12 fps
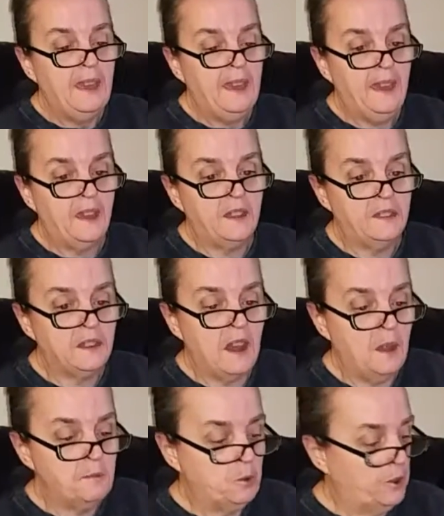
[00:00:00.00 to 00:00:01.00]
And
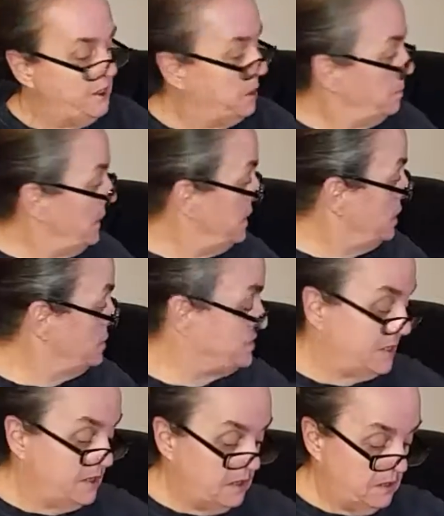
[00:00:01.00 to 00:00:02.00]
I'm going to be
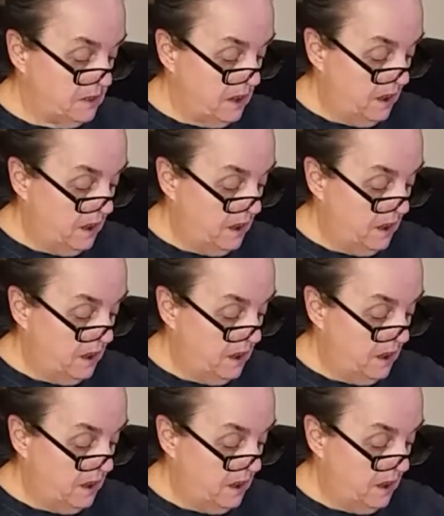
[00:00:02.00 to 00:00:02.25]
using